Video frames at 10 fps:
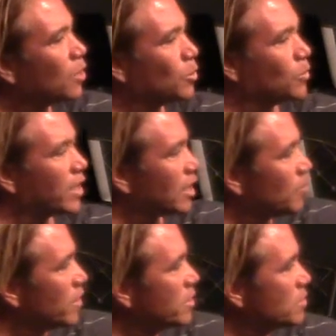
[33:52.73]
We wake
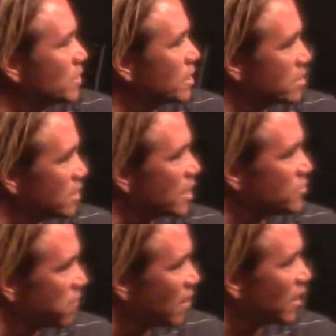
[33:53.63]
up on these meetings and that's
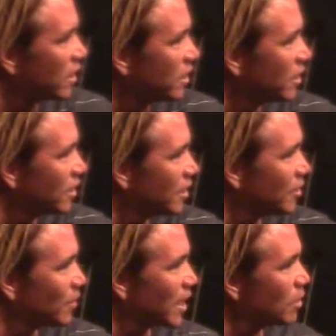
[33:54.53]
fine.
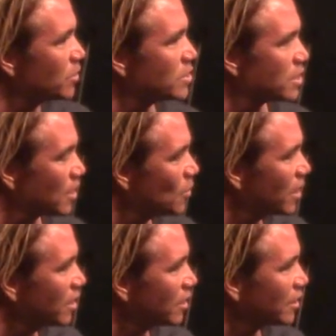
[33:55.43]
But how do we stay awake?